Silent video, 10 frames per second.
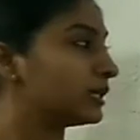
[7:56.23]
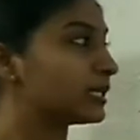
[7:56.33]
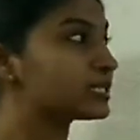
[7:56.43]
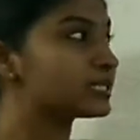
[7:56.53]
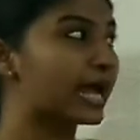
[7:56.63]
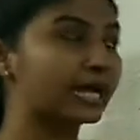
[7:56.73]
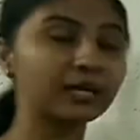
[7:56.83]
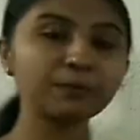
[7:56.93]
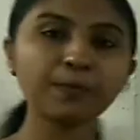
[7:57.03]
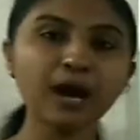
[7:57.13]
The
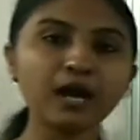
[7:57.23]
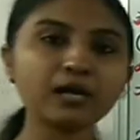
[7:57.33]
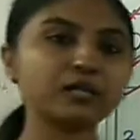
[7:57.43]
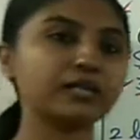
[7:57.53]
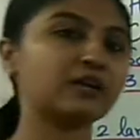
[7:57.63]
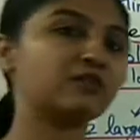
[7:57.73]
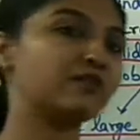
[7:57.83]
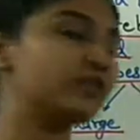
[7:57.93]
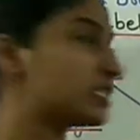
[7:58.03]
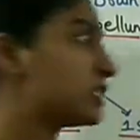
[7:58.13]
second part that we
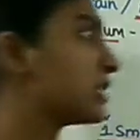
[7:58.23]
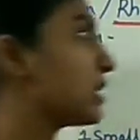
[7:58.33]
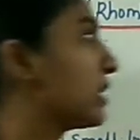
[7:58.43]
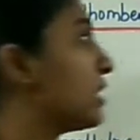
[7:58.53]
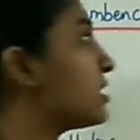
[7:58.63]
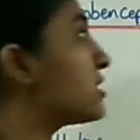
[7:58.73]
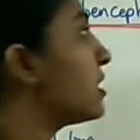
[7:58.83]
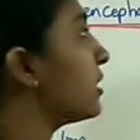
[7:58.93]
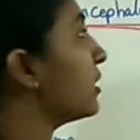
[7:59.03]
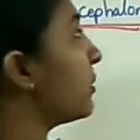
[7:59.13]
will see is
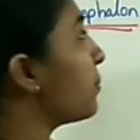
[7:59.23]
the